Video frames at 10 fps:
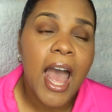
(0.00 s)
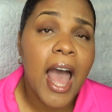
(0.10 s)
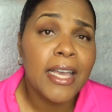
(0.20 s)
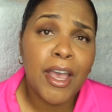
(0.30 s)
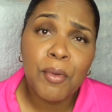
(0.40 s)

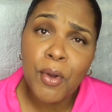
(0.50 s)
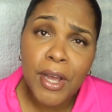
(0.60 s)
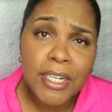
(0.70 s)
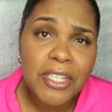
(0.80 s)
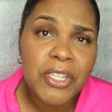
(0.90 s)
I kept
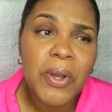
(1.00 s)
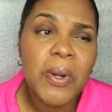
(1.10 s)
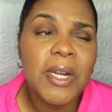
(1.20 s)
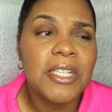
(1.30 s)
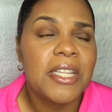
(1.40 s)
going to
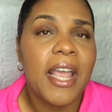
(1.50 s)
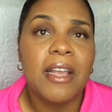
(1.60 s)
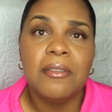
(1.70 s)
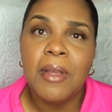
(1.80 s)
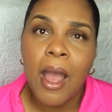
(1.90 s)
stores, they